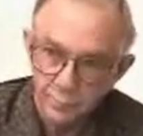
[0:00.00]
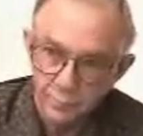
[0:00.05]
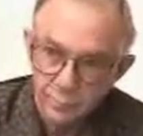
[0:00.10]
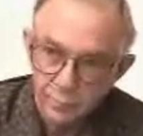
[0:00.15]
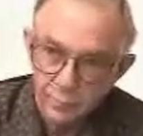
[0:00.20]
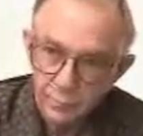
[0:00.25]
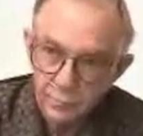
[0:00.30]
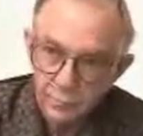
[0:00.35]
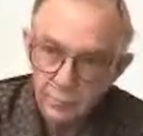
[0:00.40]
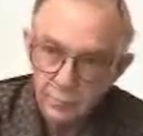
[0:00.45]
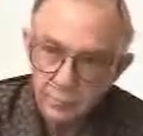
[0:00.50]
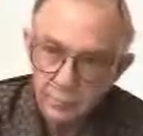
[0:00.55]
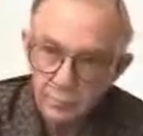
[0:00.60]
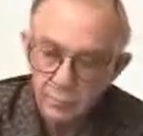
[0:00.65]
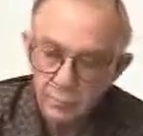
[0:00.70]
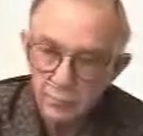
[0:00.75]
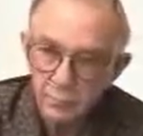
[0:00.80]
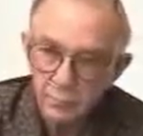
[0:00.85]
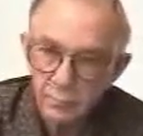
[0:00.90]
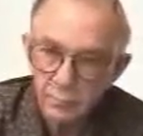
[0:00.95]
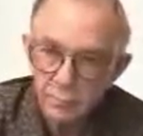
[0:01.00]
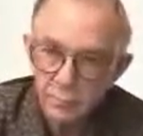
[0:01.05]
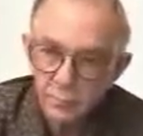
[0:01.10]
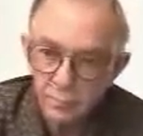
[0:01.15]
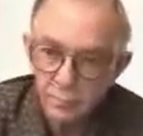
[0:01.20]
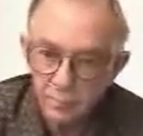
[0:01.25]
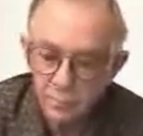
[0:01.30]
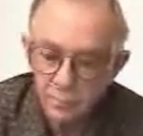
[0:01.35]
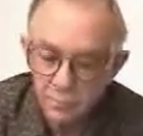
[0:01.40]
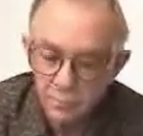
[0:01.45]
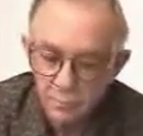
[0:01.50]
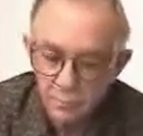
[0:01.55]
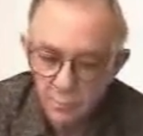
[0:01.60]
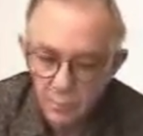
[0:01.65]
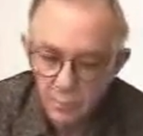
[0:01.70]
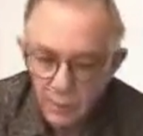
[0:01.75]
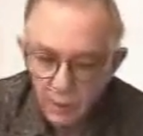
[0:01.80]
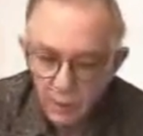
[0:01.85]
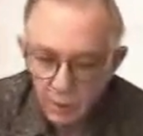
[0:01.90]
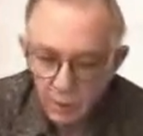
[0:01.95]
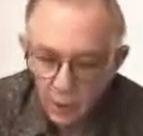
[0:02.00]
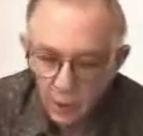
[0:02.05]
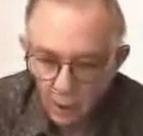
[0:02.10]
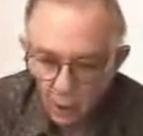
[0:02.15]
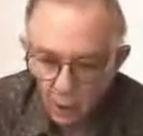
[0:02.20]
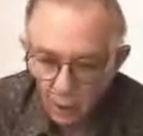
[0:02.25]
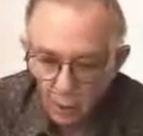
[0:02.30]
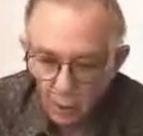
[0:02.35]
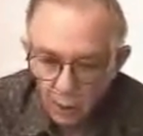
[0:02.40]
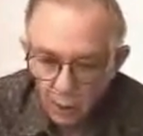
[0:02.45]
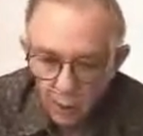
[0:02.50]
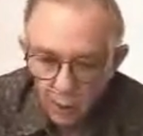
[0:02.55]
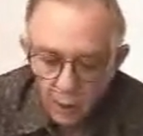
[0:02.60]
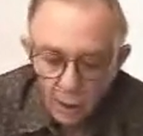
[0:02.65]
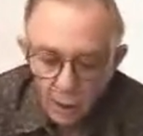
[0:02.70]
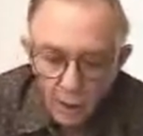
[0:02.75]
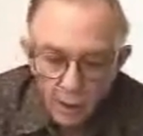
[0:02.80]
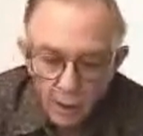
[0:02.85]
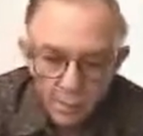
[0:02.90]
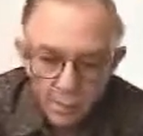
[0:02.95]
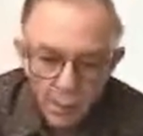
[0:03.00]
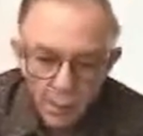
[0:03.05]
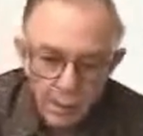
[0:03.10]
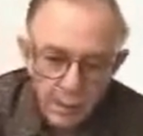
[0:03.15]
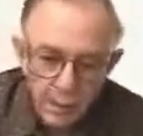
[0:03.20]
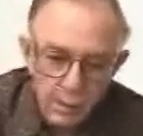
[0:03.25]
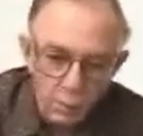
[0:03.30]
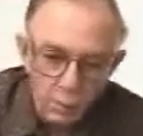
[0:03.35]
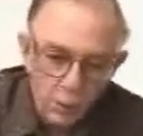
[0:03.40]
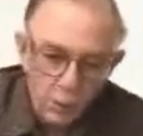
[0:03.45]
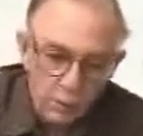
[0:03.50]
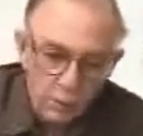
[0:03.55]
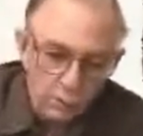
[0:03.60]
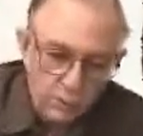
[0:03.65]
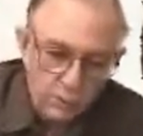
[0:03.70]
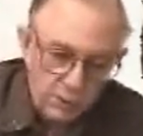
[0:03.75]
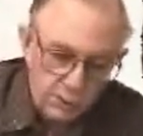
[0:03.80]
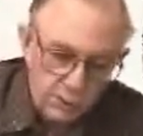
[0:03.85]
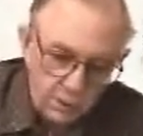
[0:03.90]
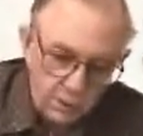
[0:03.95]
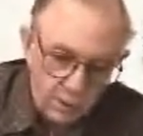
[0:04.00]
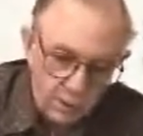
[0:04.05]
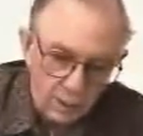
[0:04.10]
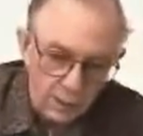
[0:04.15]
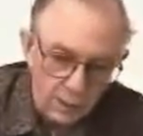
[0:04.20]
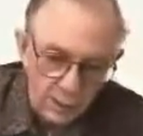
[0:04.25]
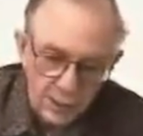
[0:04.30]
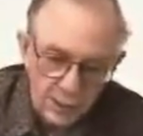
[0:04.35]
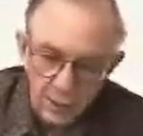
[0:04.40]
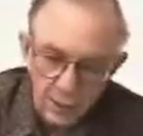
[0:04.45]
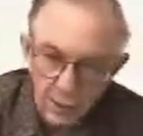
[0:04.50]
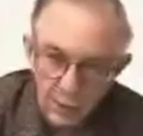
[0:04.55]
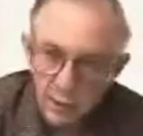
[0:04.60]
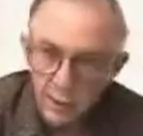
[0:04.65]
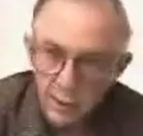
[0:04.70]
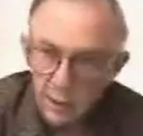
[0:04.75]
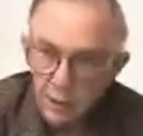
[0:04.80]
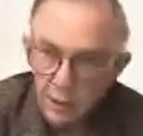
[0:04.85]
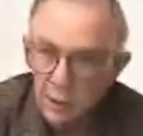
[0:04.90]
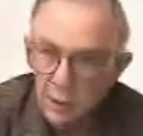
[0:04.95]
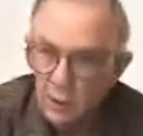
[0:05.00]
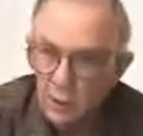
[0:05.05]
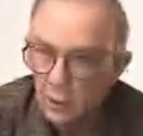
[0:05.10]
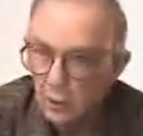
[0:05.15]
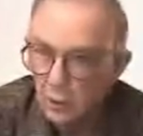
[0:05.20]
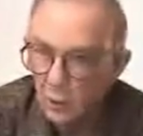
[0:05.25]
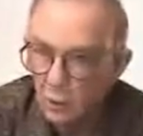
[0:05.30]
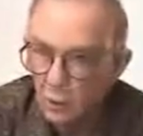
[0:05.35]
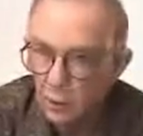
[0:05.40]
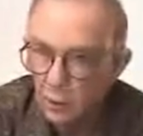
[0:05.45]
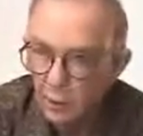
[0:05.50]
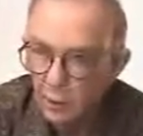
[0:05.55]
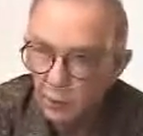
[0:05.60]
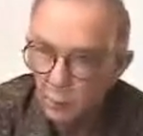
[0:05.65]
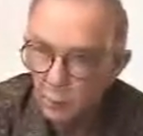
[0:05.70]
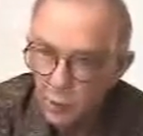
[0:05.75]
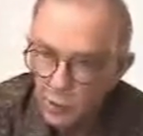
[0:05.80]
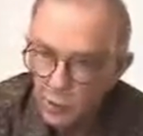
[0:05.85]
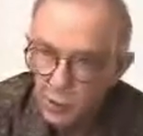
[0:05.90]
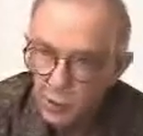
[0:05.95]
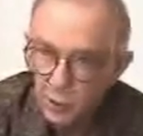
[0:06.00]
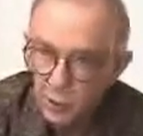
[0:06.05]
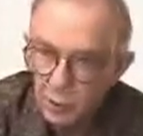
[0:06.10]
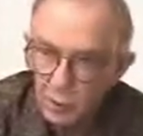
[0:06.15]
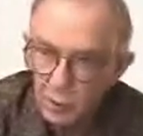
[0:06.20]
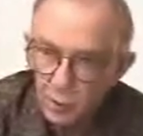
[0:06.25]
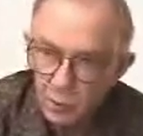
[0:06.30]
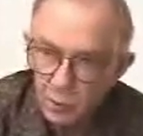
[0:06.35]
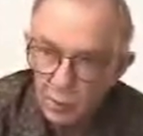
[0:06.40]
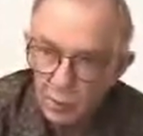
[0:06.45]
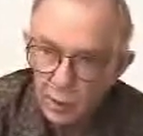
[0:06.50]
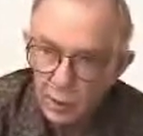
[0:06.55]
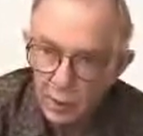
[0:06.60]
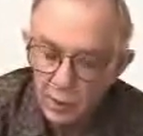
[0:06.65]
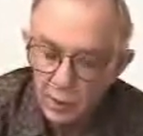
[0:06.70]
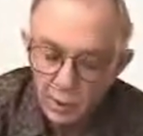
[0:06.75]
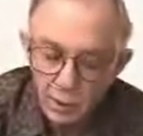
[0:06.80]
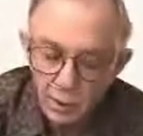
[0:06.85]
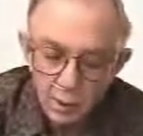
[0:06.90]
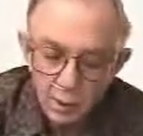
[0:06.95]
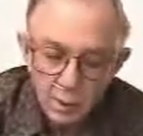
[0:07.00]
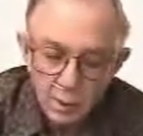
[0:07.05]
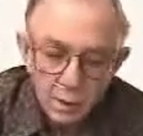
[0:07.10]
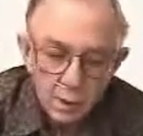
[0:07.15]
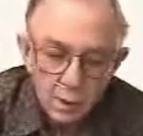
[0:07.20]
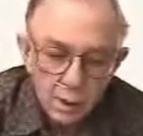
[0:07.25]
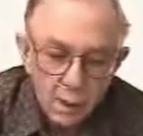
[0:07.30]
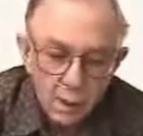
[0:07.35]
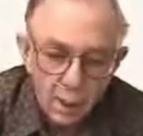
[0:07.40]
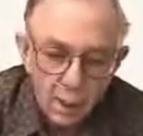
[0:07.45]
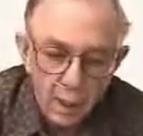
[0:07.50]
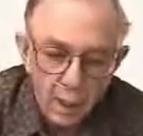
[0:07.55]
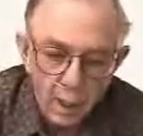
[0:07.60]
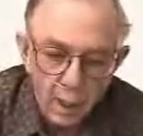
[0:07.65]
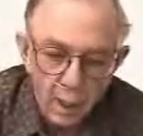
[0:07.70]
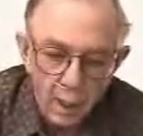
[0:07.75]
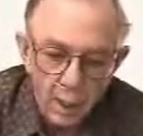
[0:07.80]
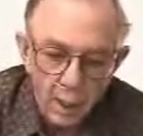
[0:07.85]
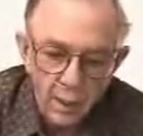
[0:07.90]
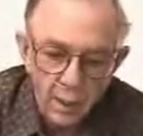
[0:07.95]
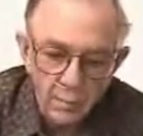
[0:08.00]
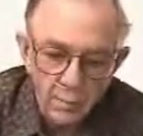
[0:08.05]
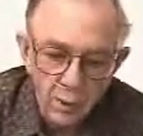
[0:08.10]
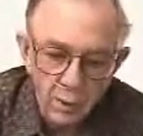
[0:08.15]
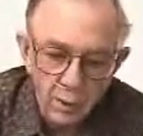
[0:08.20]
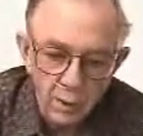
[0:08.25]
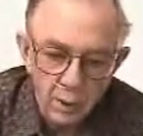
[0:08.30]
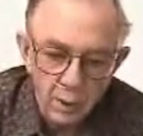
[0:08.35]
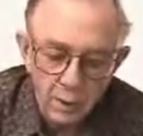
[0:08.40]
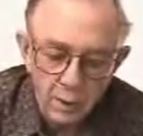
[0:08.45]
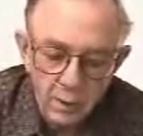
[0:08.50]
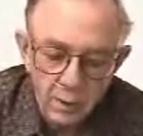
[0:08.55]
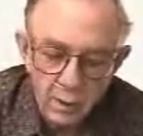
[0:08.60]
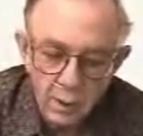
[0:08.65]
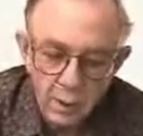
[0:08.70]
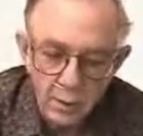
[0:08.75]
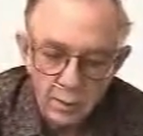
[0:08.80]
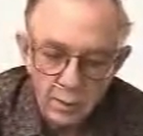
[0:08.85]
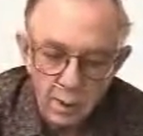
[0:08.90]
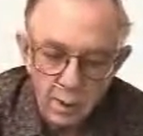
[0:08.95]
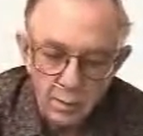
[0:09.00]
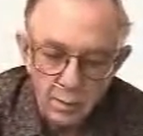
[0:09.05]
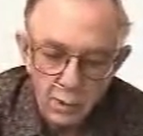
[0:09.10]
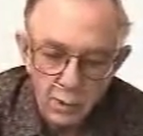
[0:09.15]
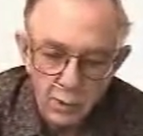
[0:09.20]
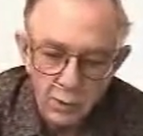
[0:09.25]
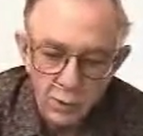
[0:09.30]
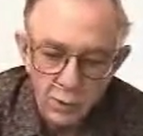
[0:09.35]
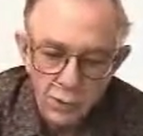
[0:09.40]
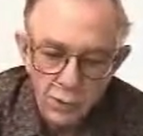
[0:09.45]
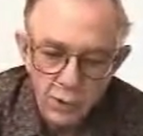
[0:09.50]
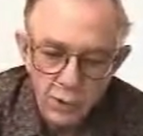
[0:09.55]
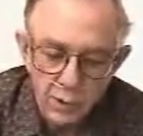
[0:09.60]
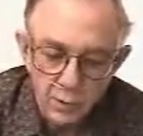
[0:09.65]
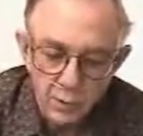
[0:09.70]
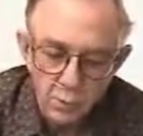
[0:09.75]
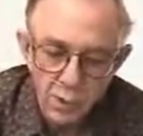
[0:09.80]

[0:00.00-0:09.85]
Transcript: Now, what do you mean by lower level people? You don't mean lower level Scientologists here? No, but anyone who doesn't get into Scientology is a lower level person. Okay.